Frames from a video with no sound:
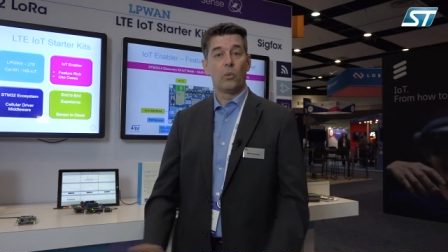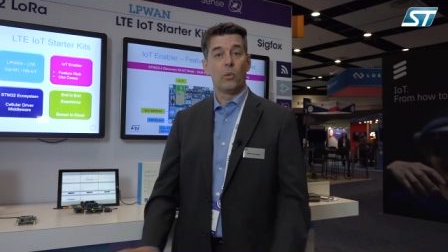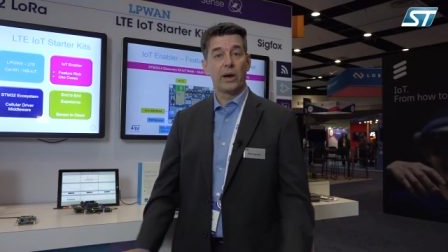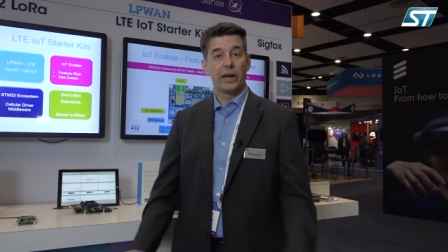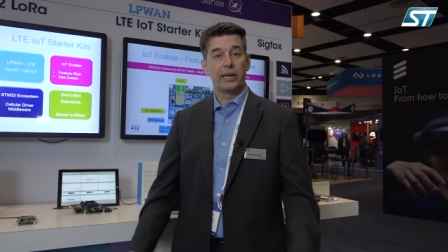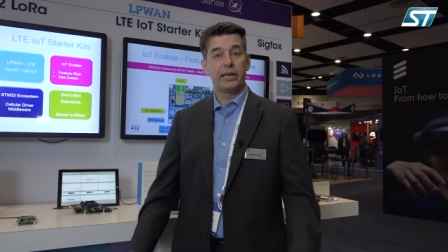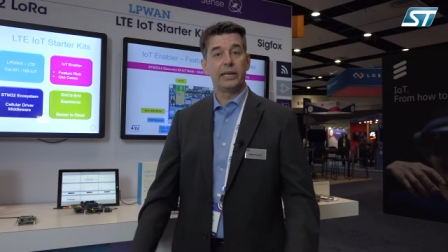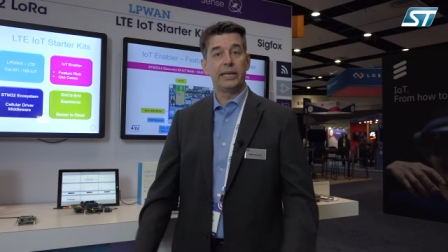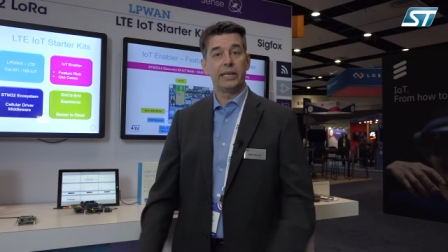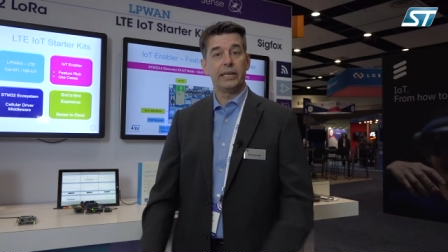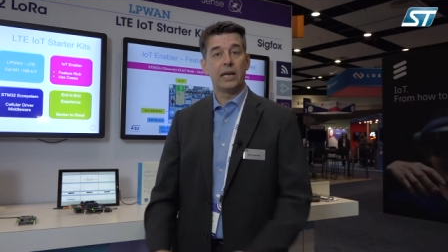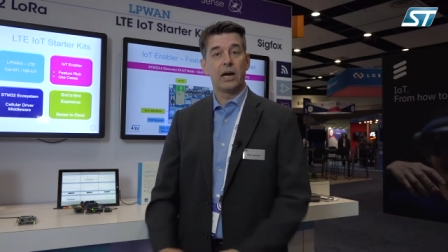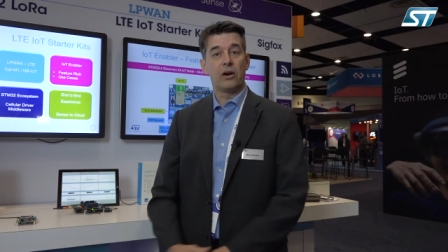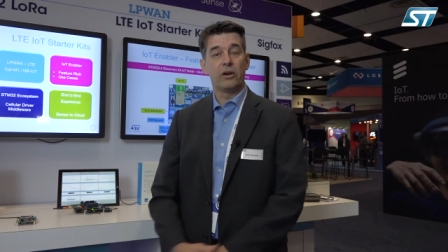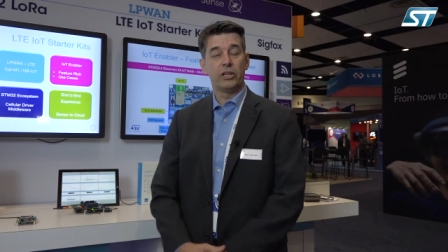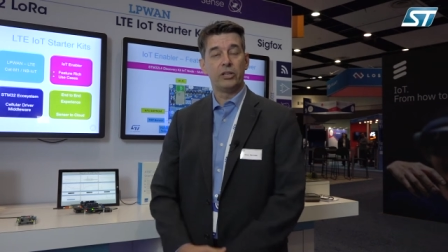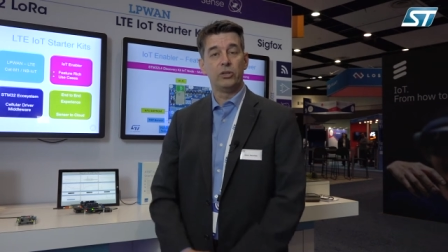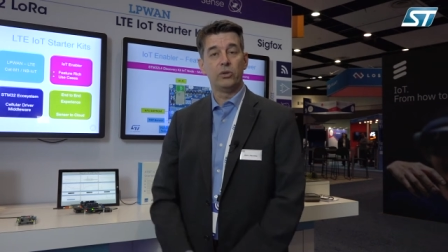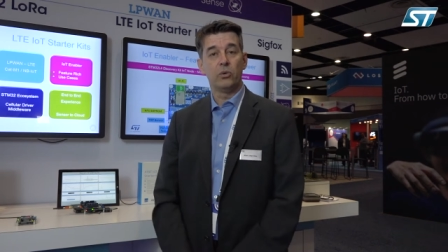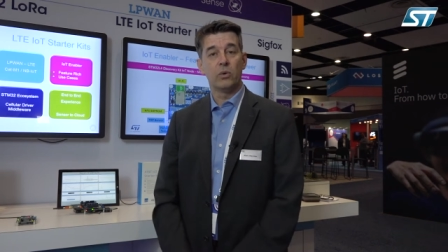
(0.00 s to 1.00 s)
widely now
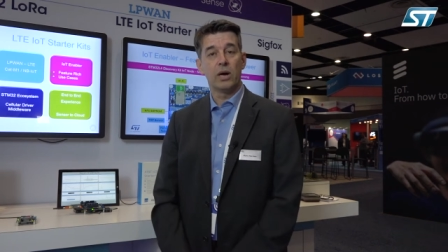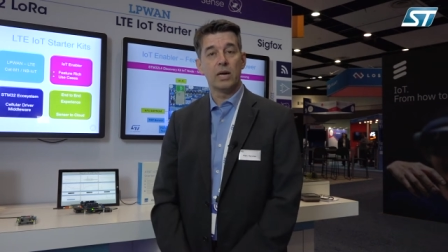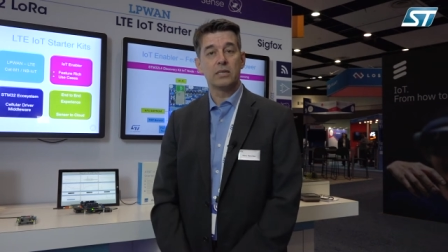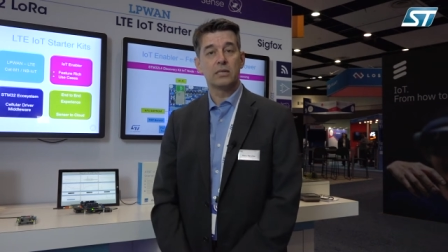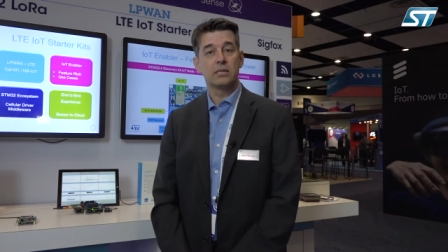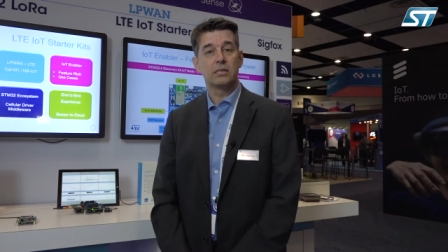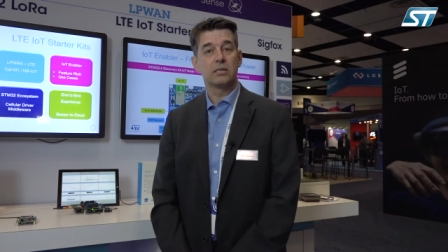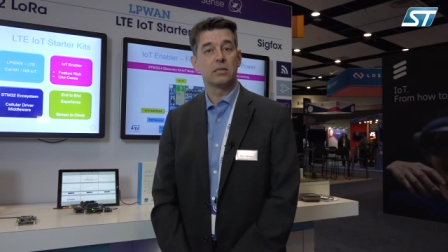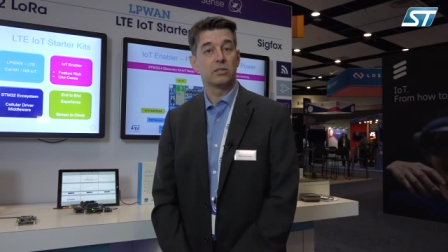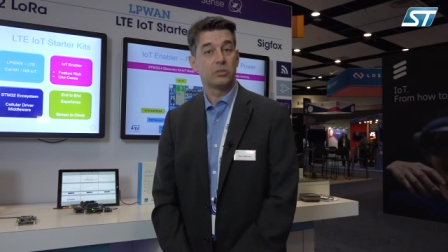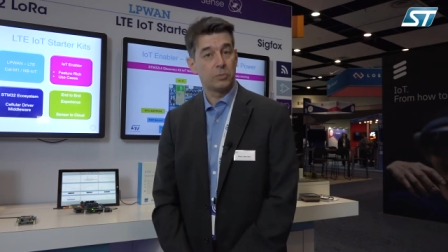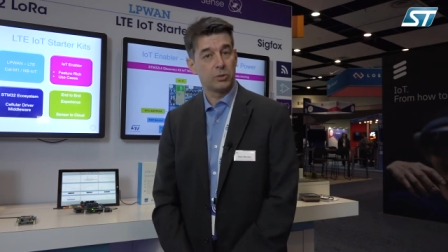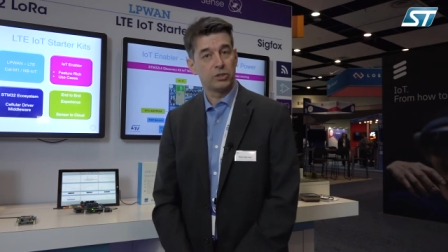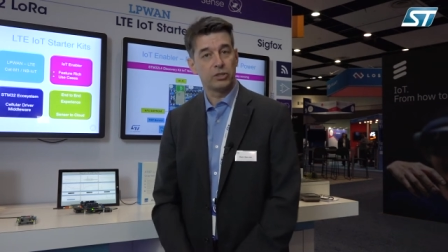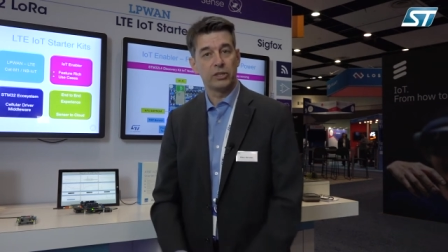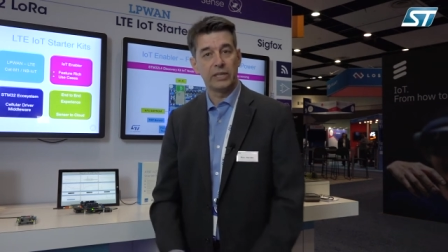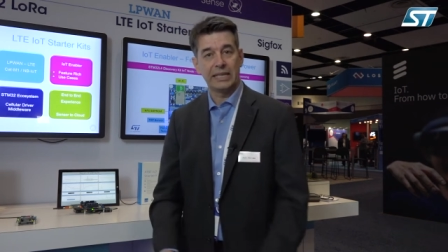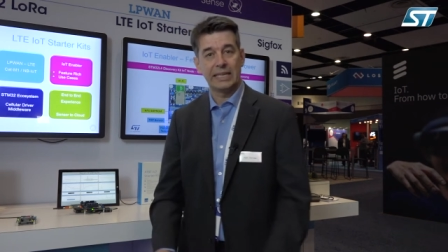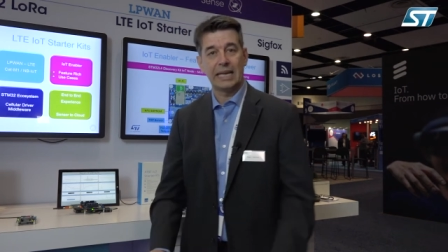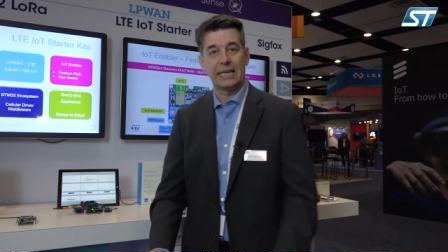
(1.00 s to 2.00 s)
in US,
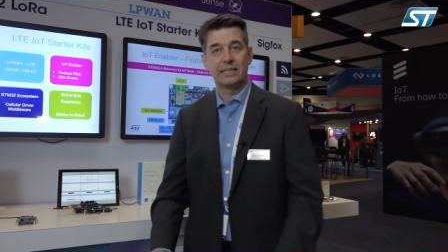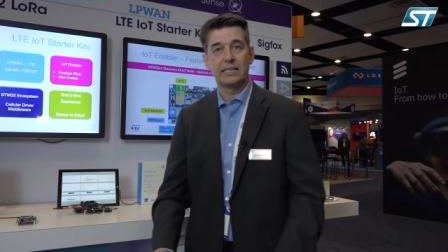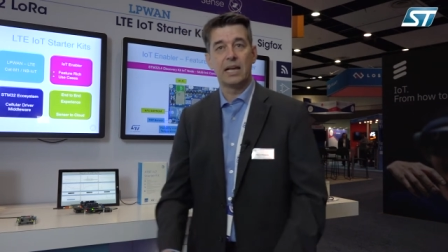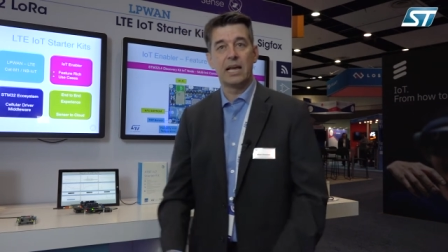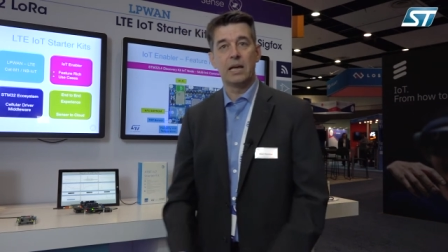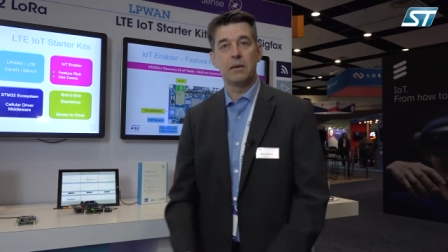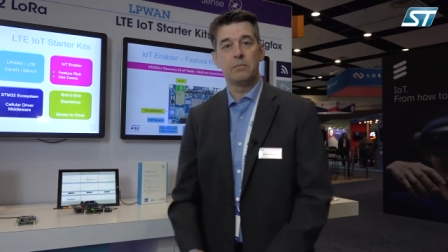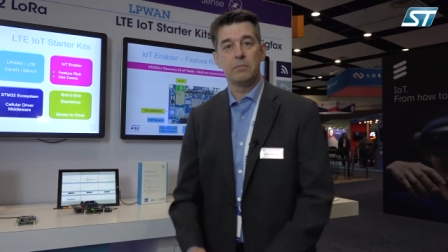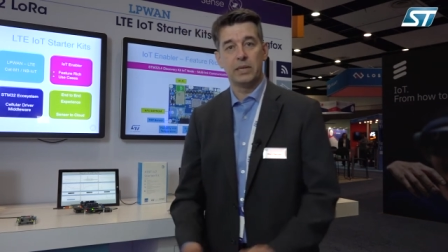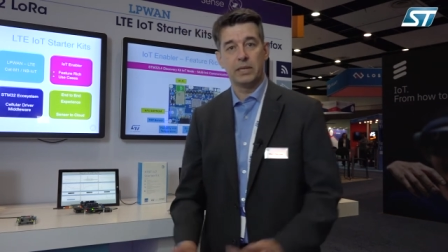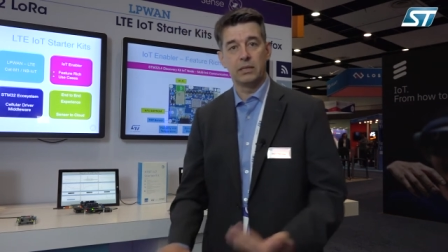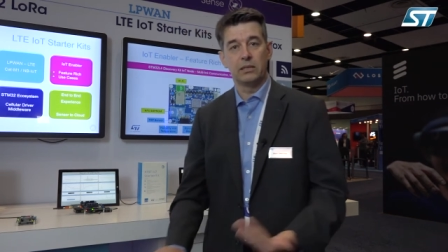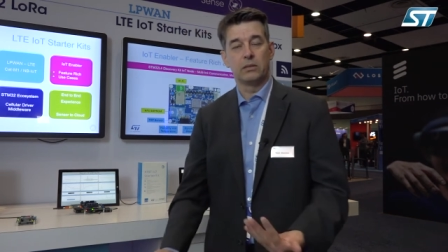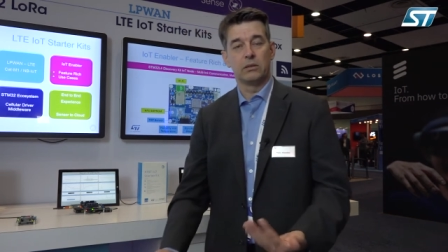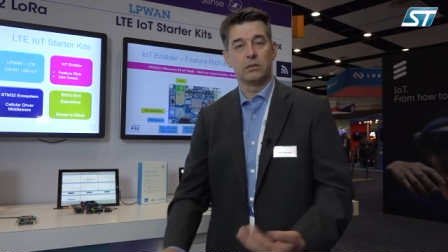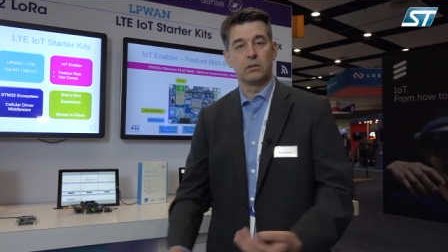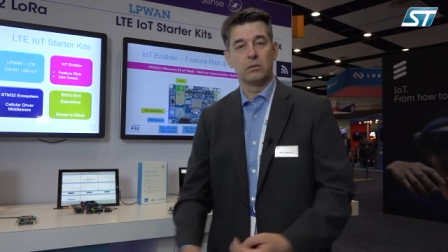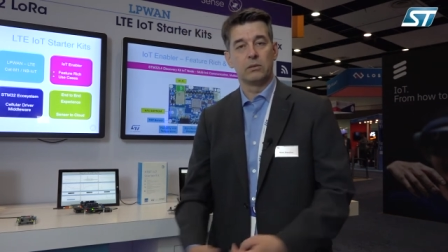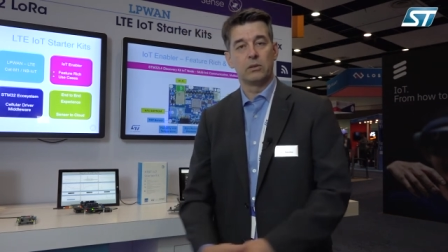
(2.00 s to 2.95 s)
especially CAT-M and